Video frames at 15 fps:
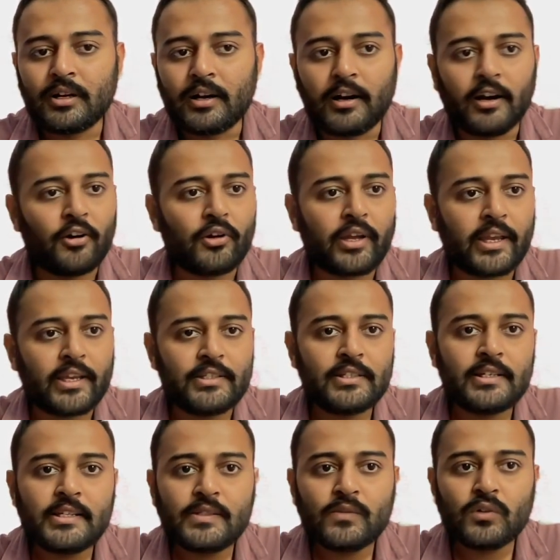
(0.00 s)
our
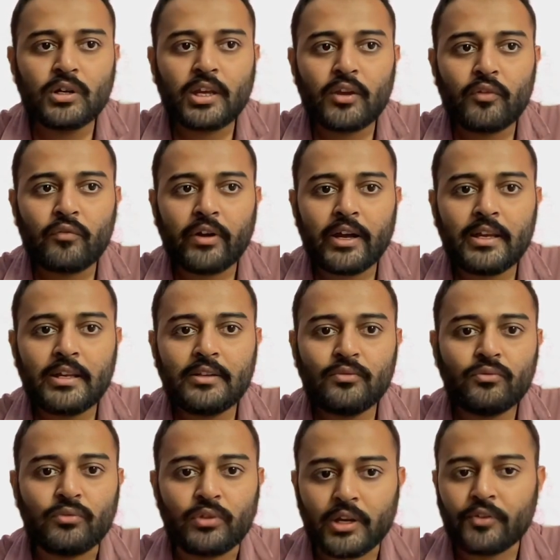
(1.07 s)
agent is working
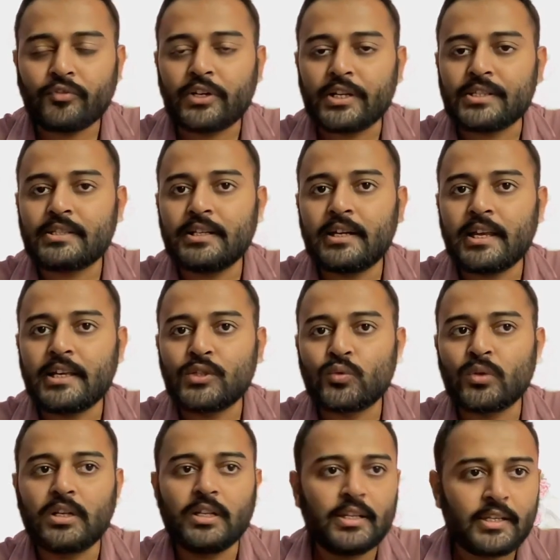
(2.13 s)
fine. We have tested as
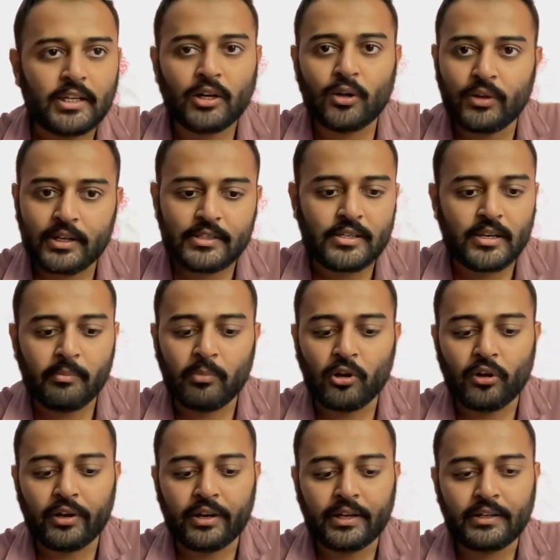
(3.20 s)
well. Now let's
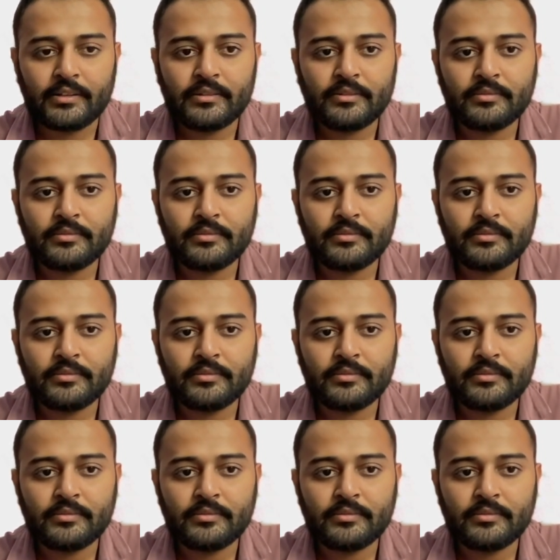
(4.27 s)
deploy it.